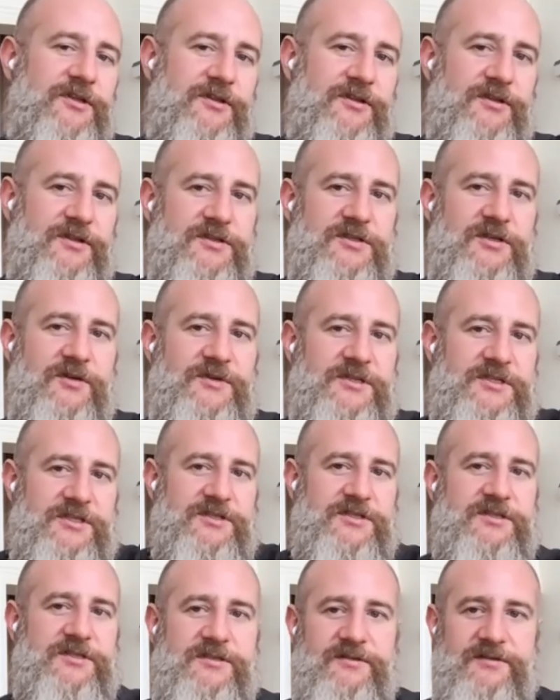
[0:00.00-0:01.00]
so
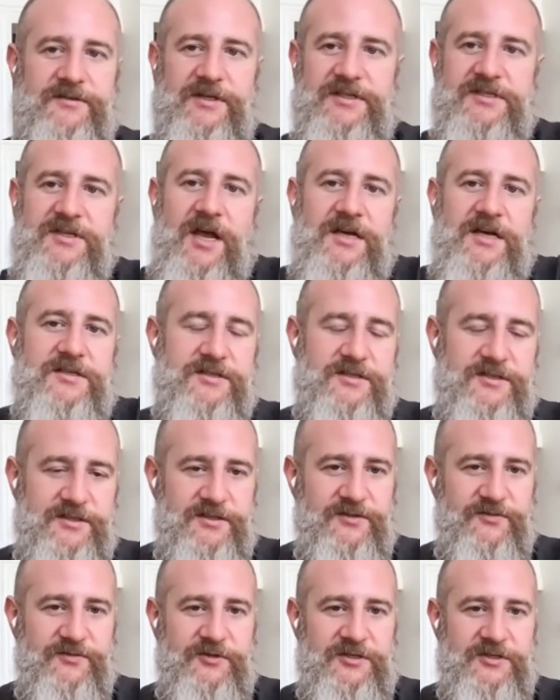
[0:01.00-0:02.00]
it's nice. It
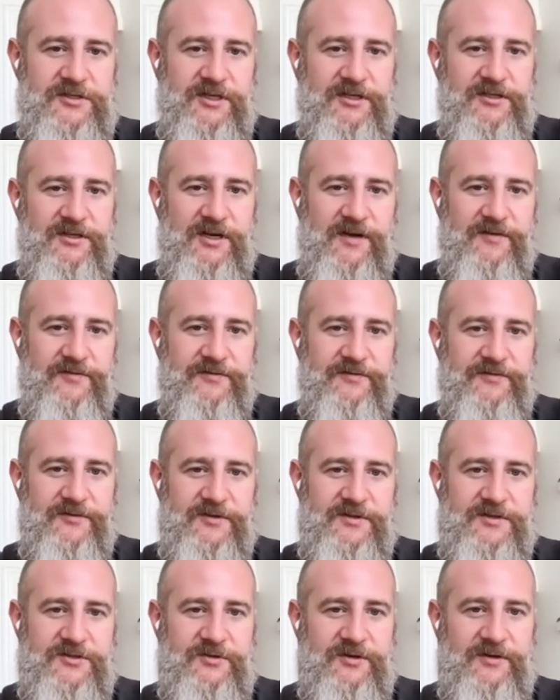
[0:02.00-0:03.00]
just feels like you have
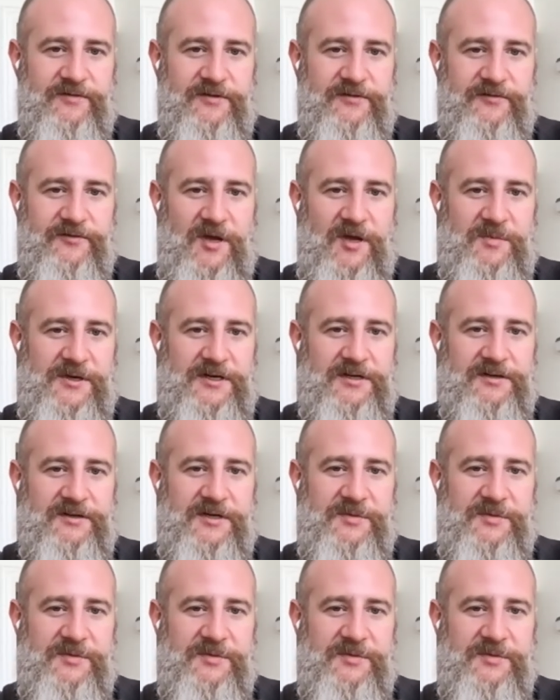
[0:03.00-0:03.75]
sort of a family to lean